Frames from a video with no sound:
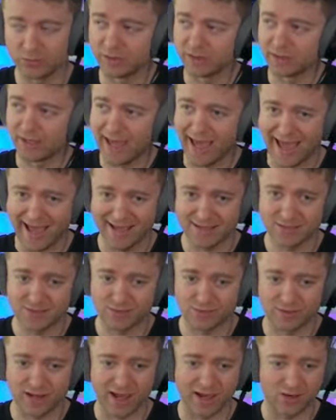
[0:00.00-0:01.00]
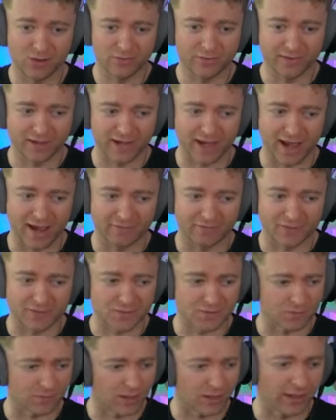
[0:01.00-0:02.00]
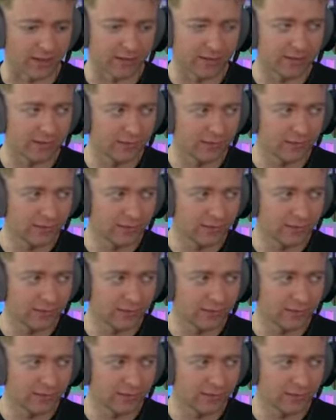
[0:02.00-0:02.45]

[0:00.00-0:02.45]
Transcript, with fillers: we castle now, if I have this right.